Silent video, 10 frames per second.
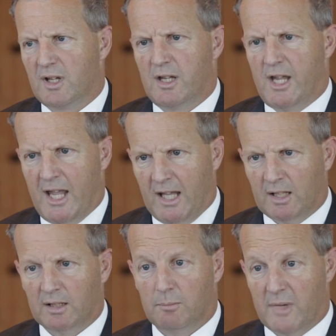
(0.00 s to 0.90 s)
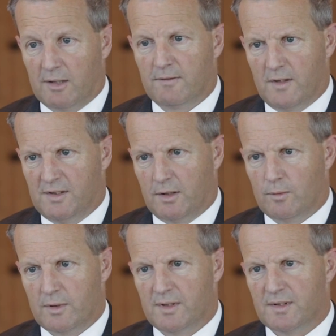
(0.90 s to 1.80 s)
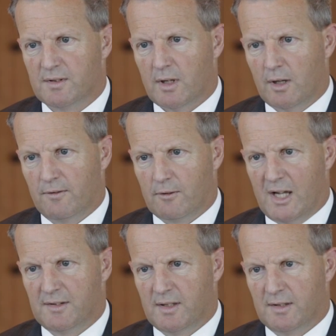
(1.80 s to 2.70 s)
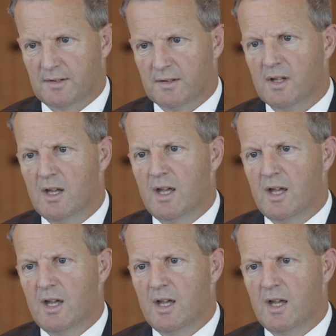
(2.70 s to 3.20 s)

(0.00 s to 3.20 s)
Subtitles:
can make freezing orders over assets